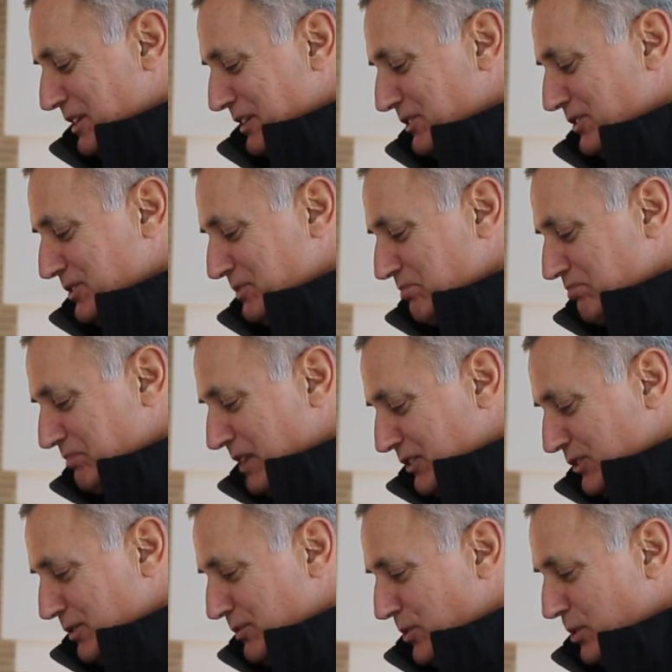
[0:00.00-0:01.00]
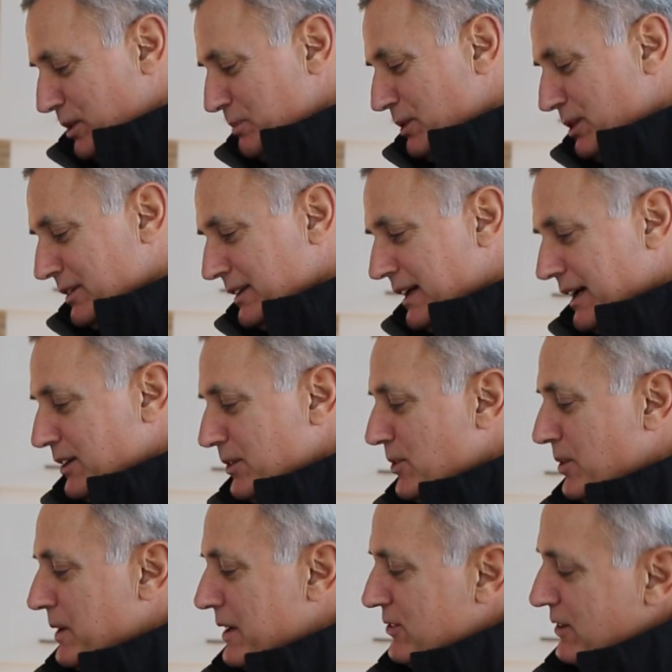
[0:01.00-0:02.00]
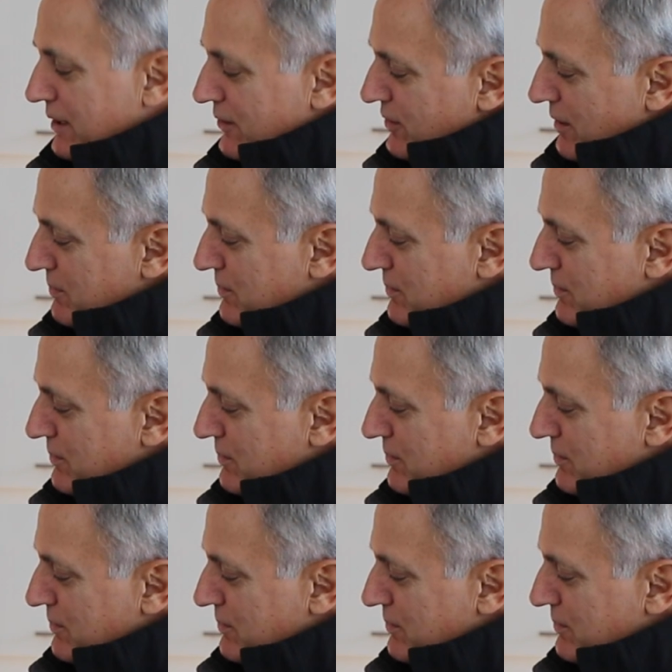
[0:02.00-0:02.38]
Make sure that your property is competitively